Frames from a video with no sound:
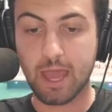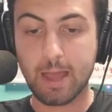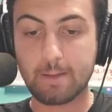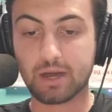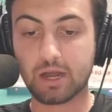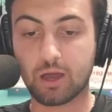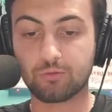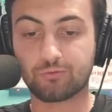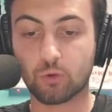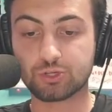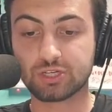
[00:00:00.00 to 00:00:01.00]
But
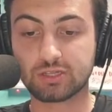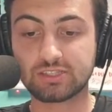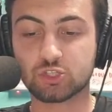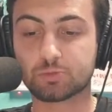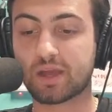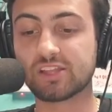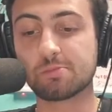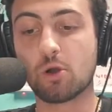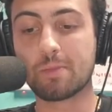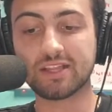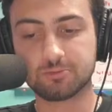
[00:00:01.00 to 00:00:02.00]
unfortunately, despite the
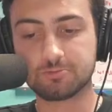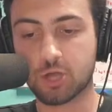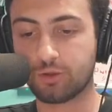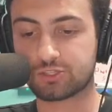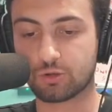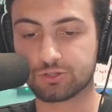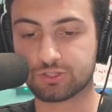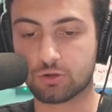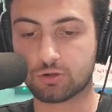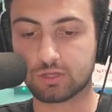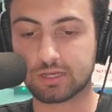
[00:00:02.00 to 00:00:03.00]
momentum going towards
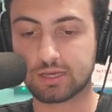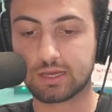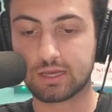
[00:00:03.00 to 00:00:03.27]
Oakland,